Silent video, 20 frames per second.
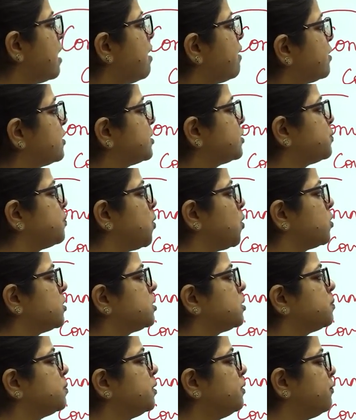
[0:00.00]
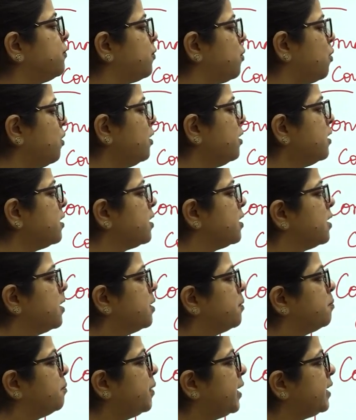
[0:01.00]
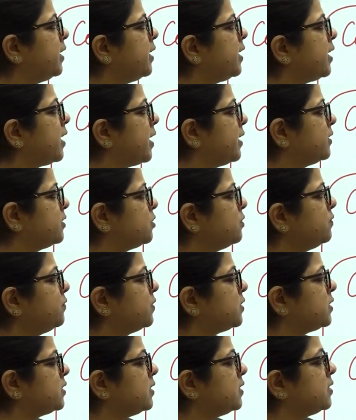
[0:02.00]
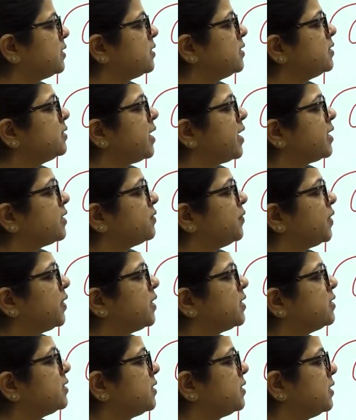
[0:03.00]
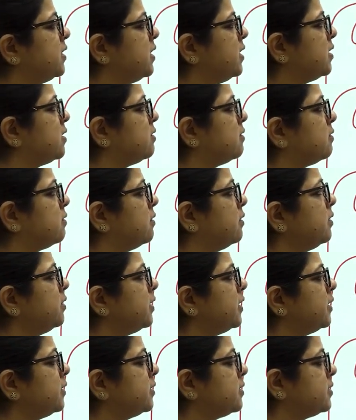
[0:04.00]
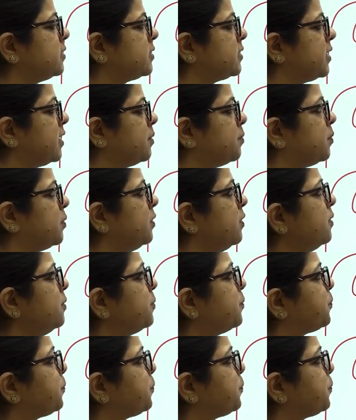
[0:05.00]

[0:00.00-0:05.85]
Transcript: are responsible for many kinds of diseases. As we can see here in this table,